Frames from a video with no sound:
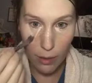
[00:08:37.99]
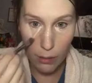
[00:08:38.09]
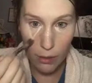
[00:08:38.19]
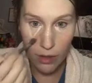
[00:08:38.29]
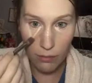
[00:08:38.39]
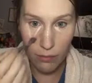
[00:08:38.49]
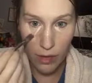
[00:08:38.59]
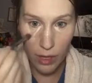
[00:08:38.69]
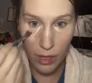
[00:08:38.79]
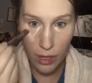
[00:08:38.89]
by doing a
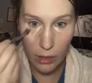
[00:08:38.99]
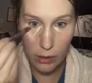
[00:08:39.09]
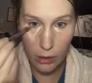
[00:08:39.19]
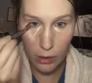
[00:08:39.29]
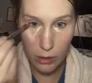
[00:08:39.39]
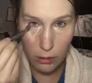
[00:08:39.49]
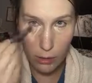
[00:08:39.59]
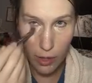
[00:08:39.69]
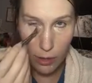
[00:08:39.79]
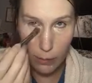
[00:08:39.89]
V, it draws the
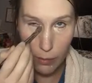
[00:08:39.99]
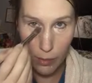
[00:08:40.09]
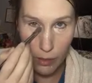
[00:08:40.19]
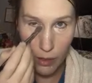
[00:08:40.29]
makeup